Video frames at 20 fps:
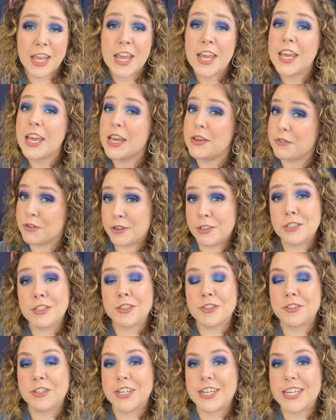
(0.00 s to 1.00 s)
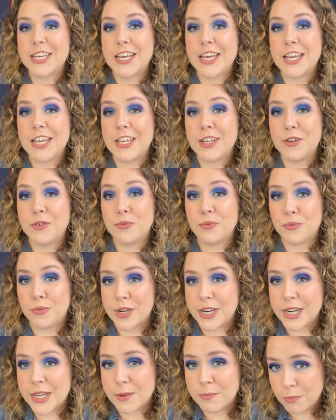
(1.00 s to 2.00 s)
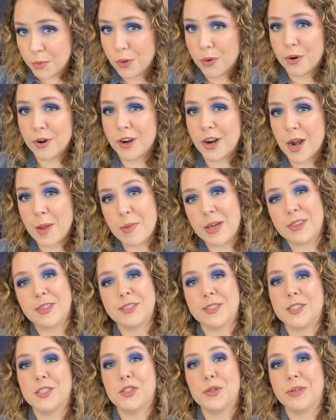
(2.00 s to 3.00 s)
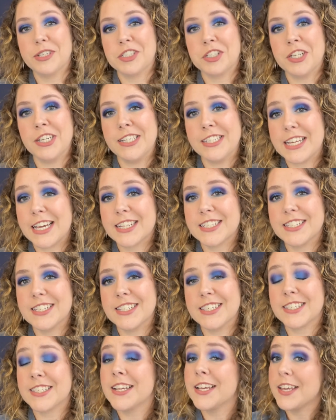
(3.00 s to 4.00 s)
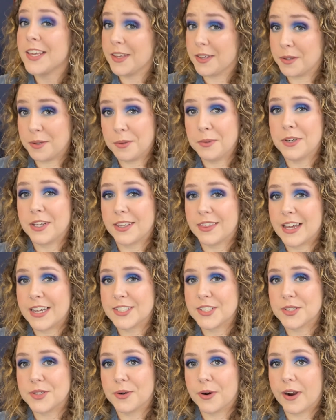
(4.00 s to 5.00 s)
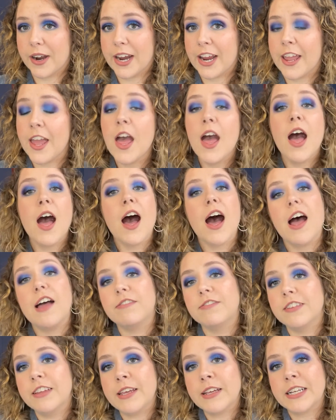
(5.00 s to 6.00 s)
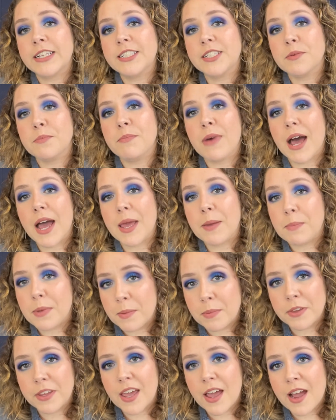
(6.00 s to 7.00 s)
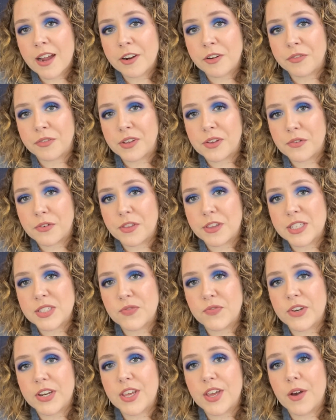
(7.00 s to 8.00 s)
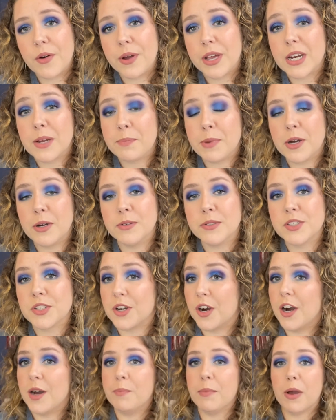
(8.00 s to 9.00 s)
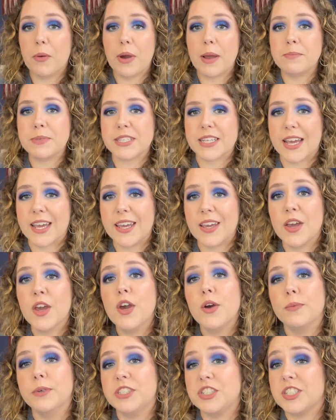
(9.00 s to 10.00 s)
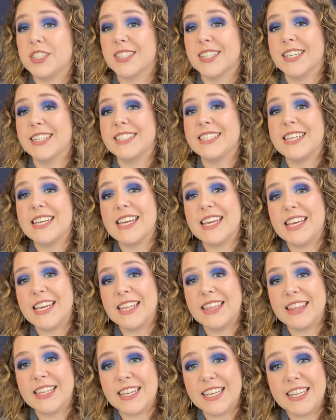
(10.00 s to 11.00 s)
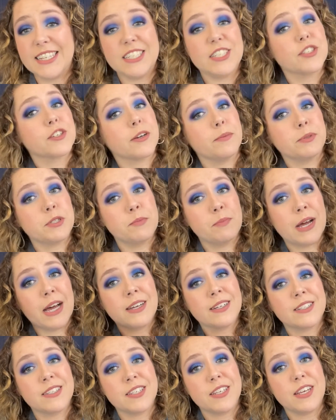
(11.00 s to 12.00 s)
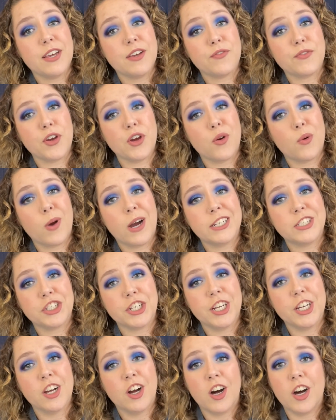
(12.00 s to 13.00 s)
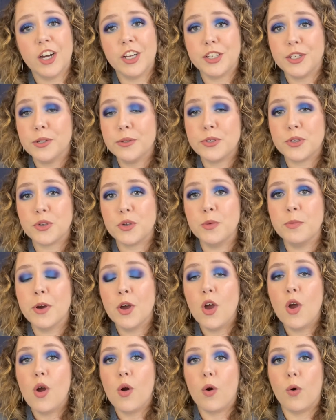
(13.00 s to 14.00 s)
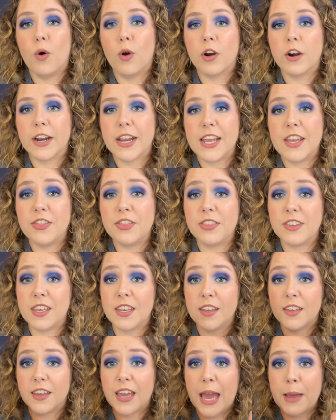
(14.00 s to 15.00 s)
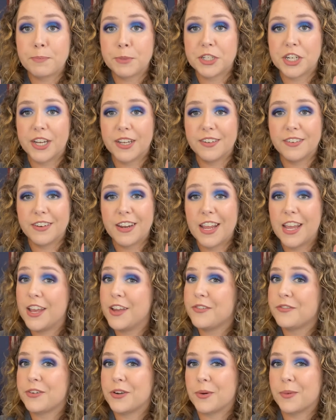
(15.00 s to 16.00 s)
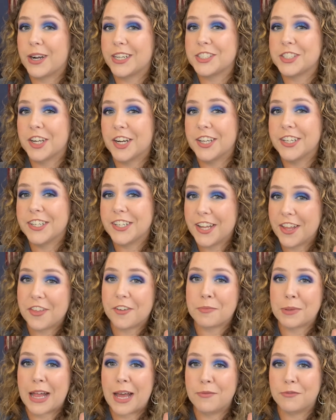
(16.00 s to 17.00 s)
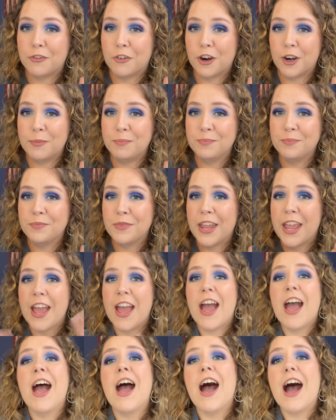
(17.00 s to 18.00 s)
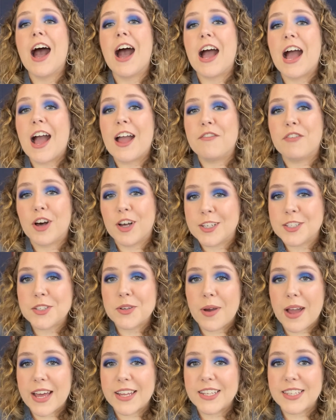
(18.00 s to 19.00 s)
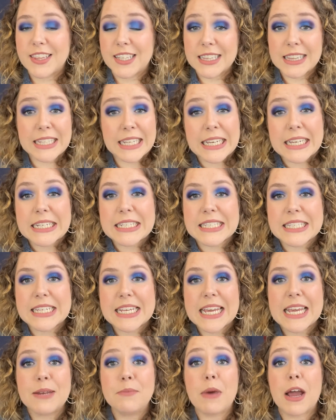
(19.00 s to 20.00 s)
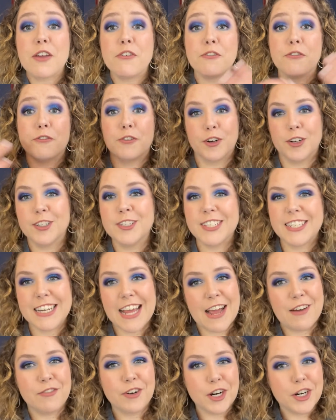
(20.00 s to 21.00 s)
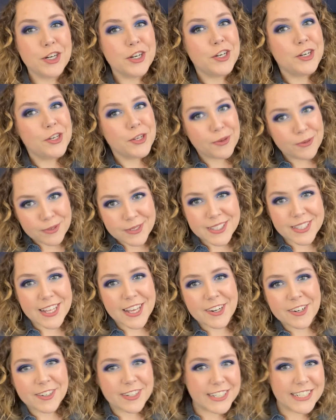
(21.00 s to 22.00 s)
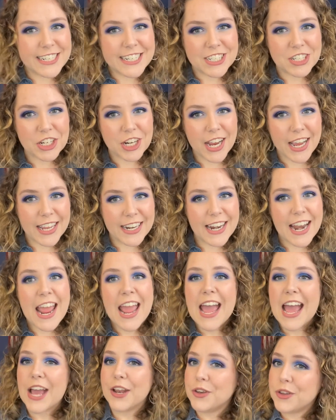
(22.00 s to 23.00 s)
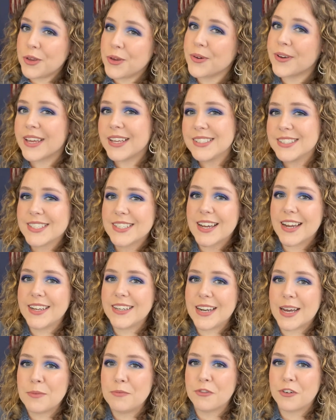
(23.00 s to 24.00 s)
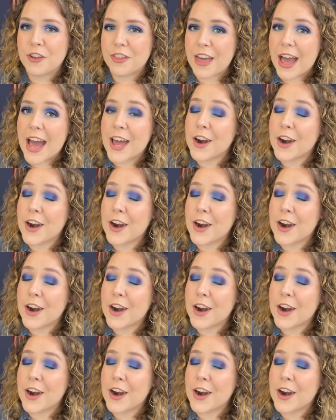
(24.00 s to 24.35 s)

If you're interested in reading more about the situation in Texas, including that story, I've linked my bibliography for this video in a post on my website, which is linked in the description box if you're watching on YouTube, or in the caption if you're watching on another platform. I've also added the links in my first ever newsletter edition, and you can sign up for that